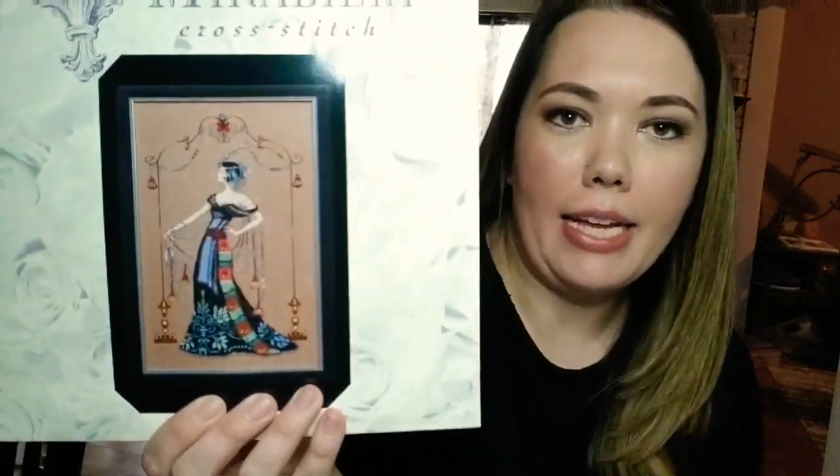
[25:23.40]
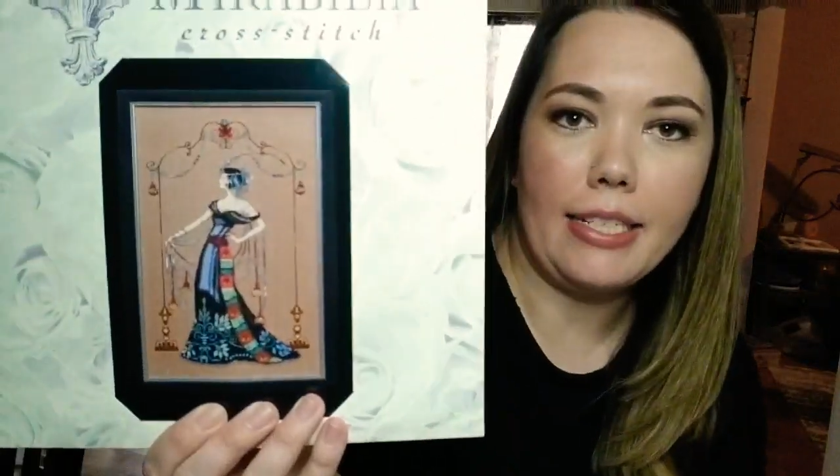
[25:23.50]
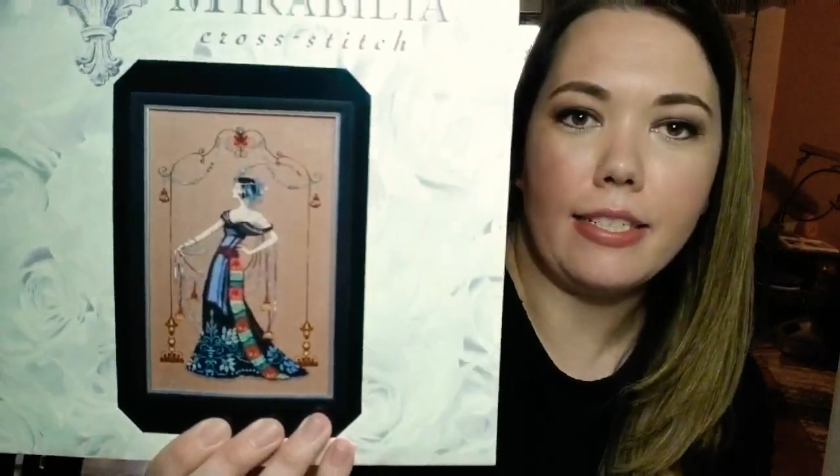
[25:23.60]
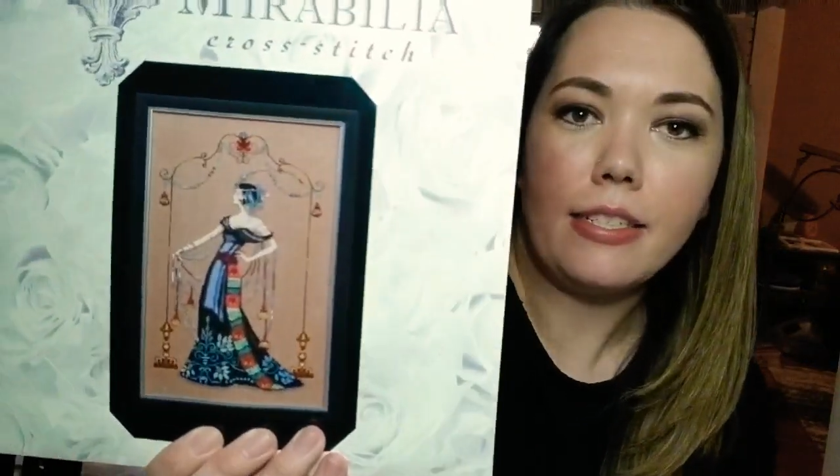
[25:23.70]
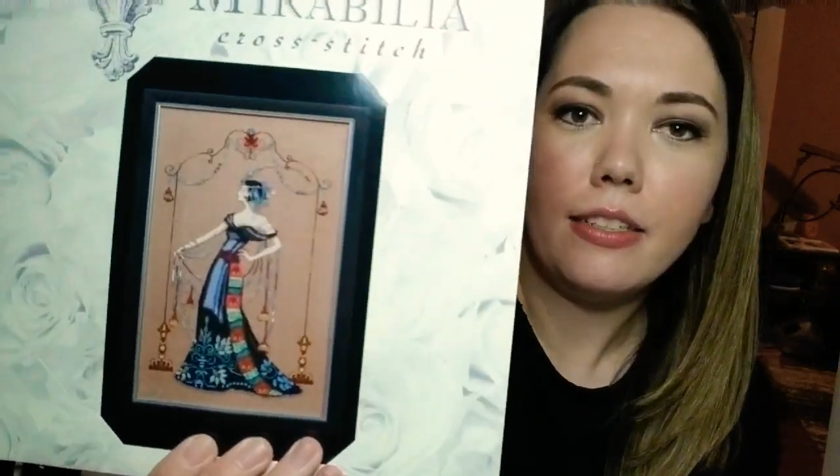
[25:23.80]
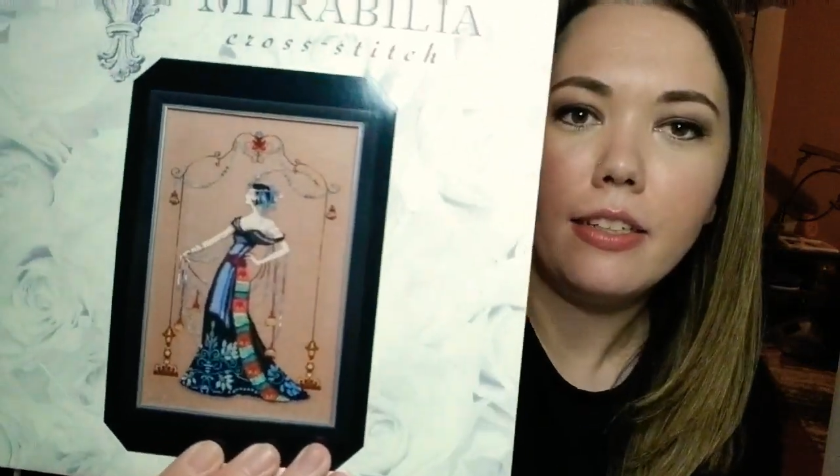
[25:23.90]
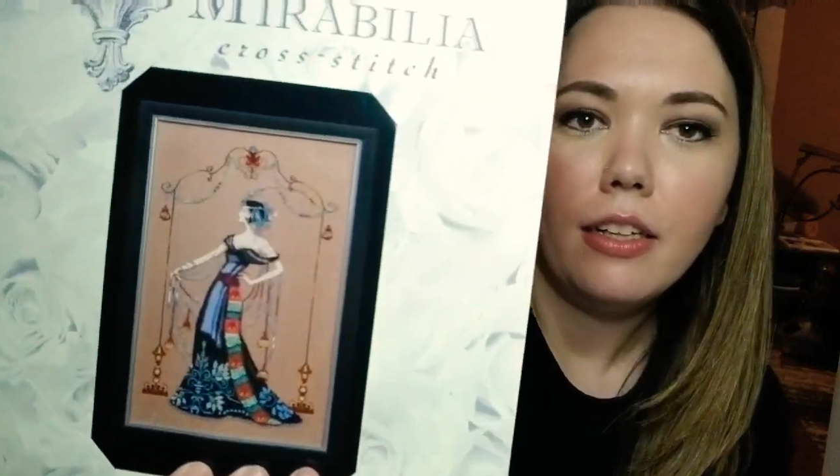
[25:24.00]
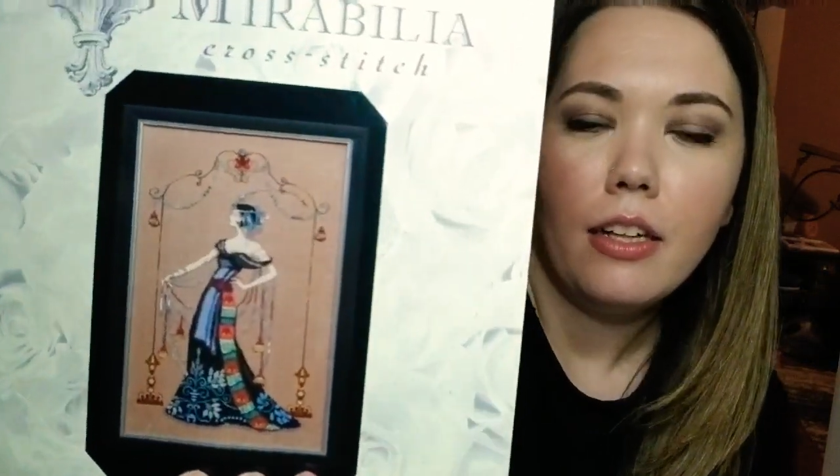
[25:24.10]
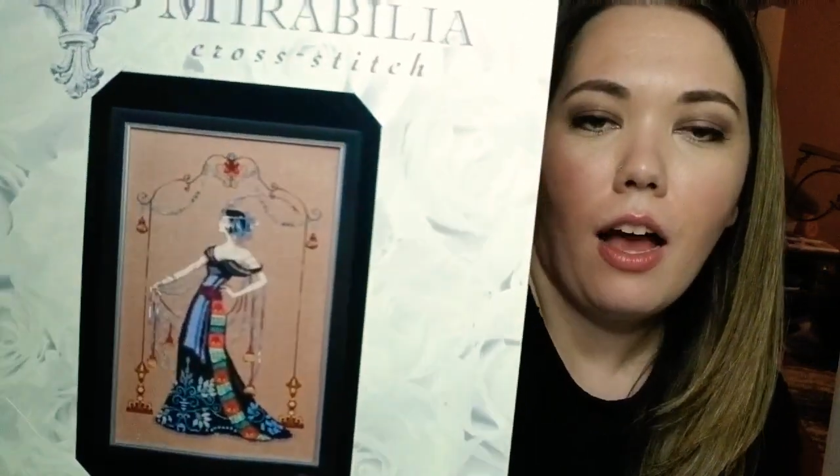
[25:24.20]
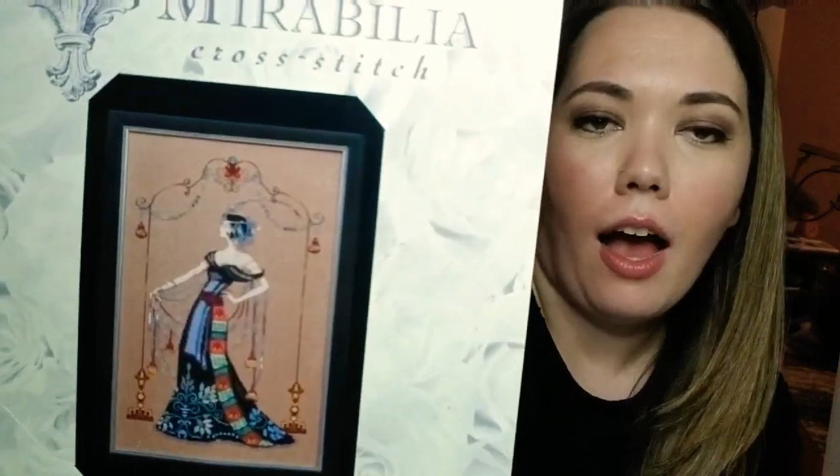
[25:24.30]
the Met,
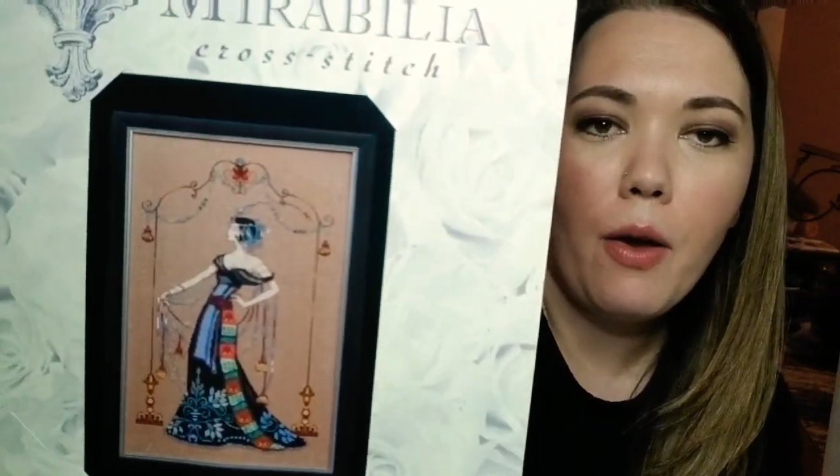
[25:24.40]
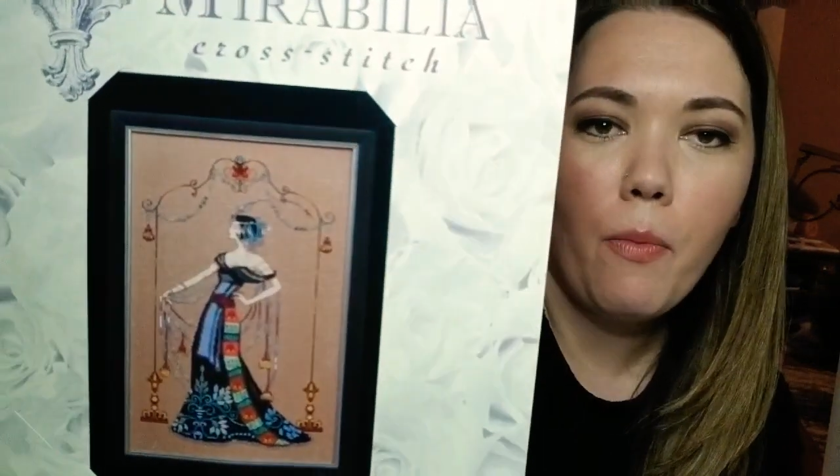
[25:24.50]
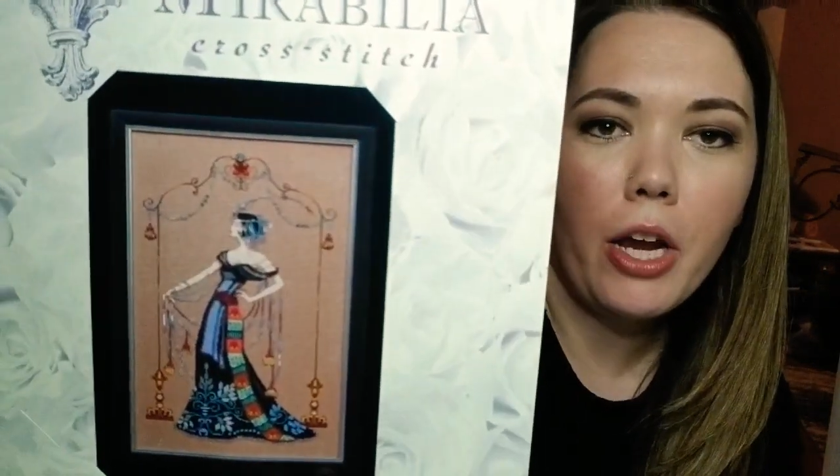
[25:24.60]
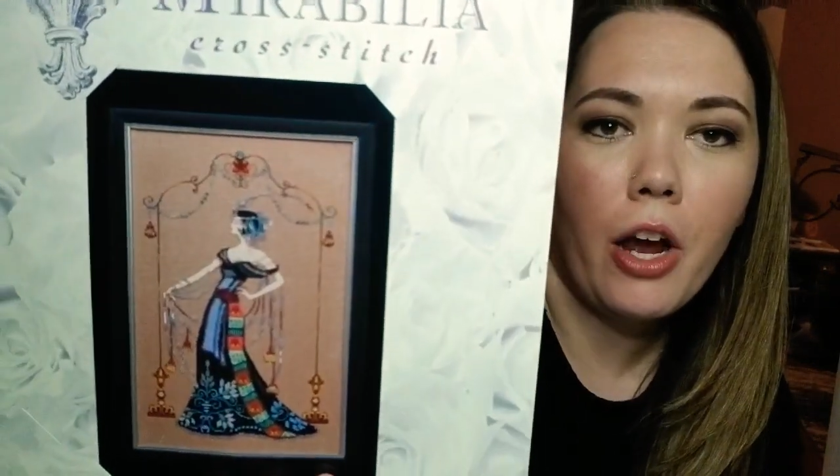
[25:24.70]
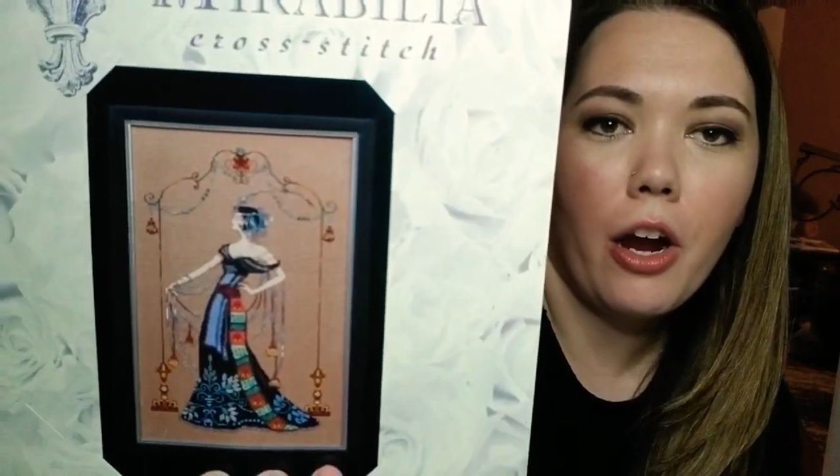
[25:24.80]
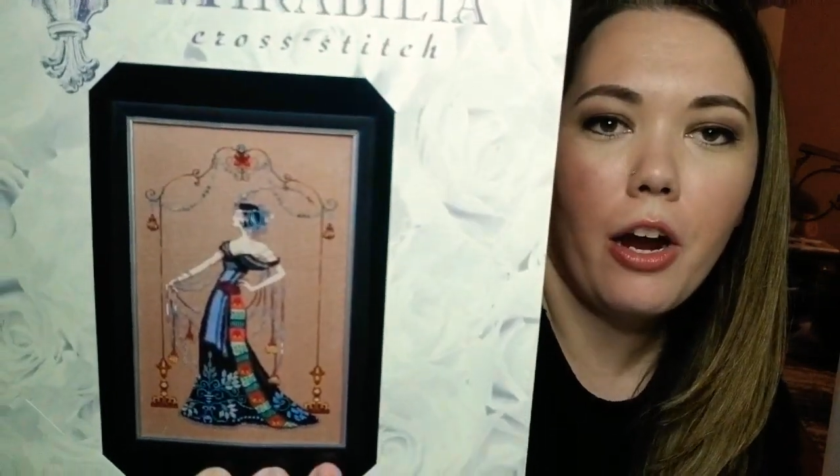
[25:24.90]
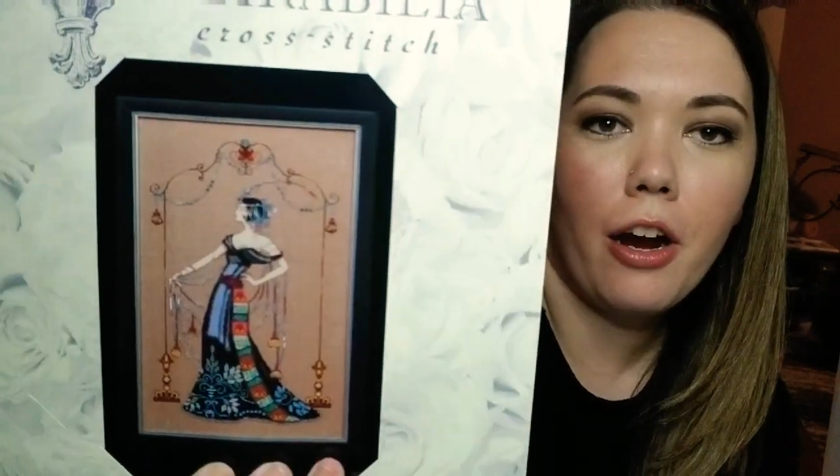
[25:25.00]
I won